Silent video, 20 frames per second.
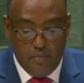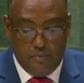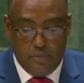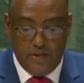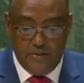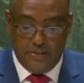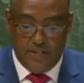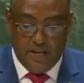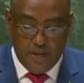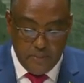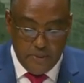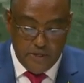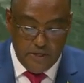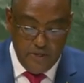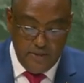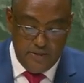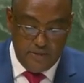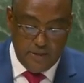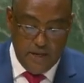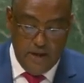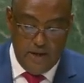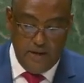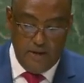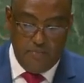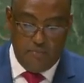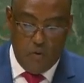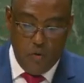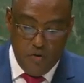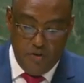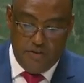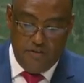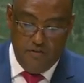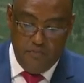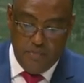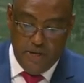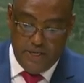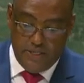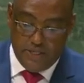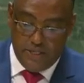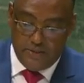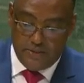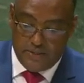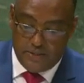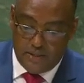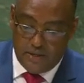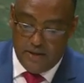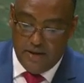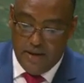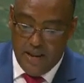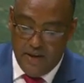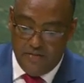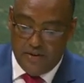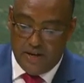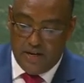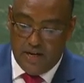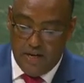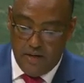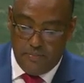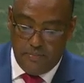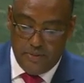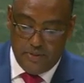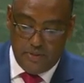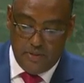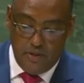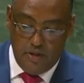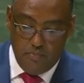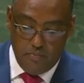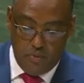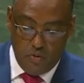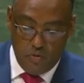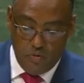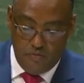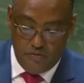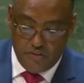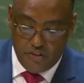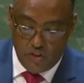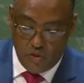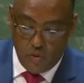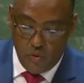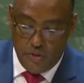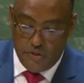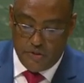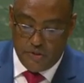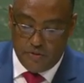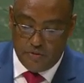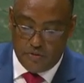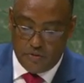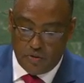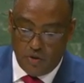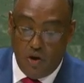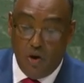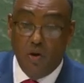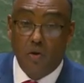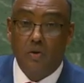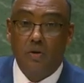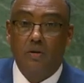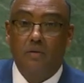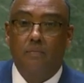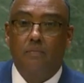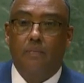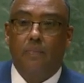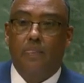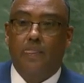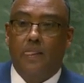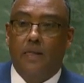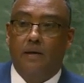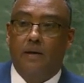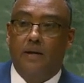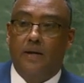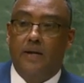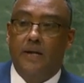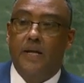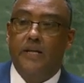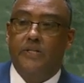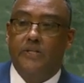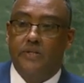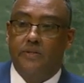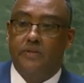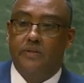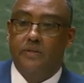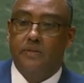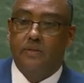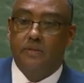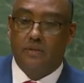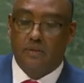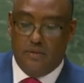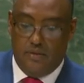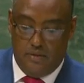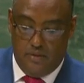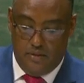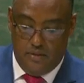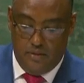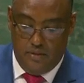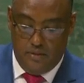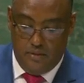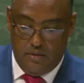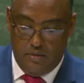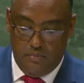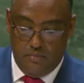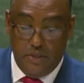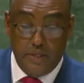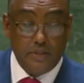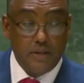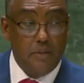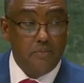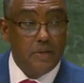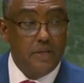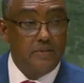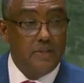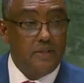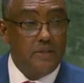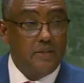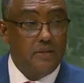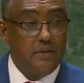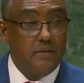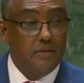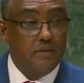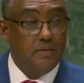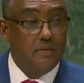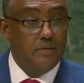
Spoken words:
Prescriptions and punitive measures never helped improve situations or relations. Mr. President,